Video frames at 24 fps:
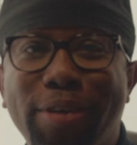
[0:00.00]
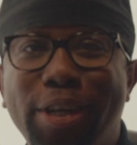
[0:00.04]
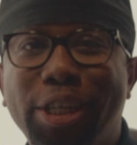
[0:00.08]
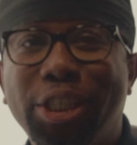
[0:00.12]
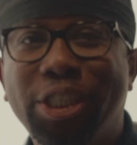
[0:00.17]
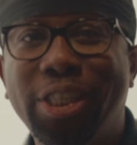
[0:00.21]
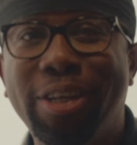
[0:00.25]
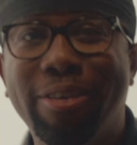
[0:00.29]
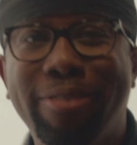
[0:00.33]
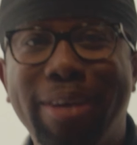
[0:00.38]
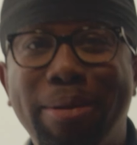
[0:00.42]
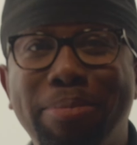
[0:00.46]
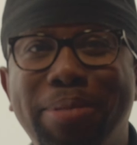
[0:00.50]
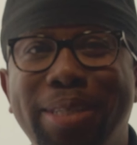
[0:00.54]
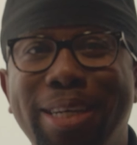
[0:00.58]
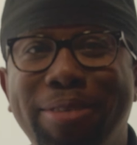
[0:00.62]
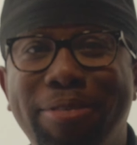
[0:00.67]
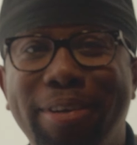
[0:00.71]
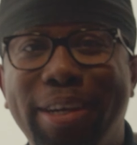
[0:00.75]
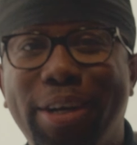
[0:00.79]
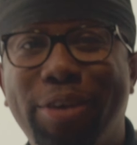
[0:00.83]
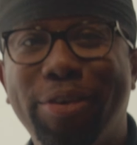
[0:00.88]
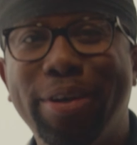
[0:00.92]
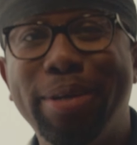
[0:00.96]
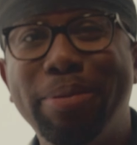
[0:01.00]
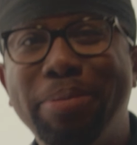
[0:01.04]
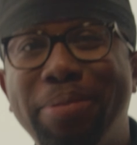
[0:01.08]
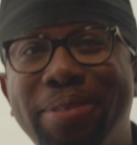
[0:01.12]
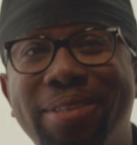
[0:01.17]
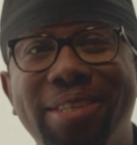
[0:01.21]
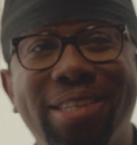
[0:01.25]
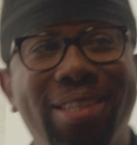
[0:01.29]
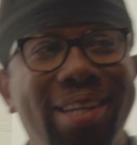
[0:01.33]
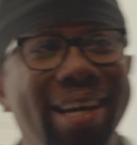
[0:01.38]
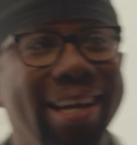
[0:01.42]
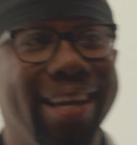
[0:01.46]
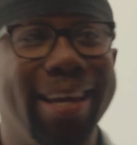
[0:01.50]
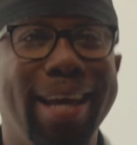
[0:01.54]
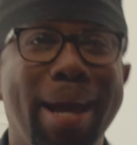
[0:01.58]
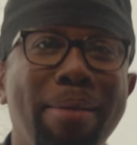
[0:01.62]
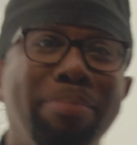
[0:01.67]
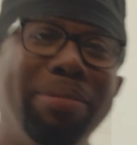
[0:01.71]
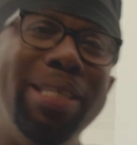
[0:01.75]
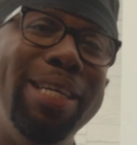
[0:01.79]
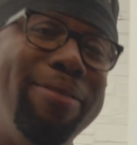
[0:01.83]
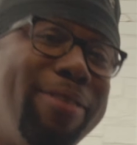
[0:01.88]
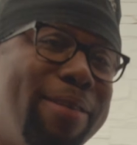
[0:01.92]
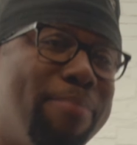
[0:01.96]
version of MTV Cribs. It's like
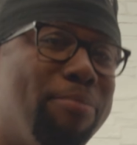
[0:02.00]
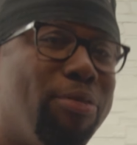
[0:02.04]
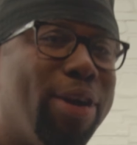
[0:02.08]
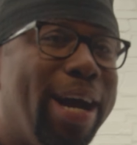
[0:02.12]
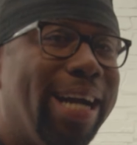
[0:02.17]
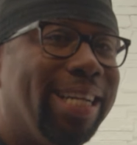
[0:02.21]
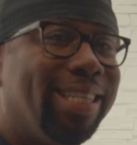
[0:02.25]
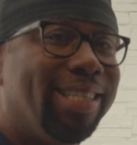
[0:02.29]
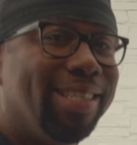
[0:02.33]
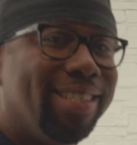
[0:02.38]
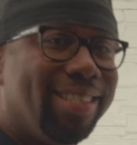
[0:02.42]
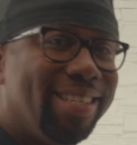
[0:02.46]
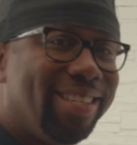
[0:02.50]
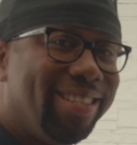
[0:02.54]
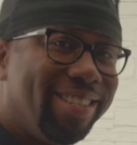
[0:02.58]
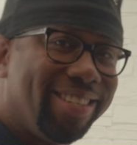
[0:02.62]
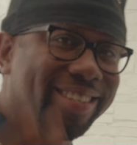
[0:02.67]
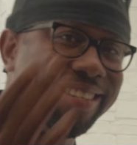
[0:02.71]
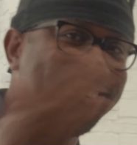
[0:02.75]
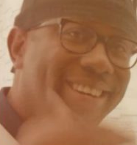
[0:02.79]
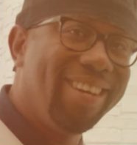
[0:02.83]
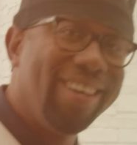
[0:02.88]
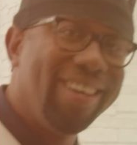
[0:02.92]
MTV Practices.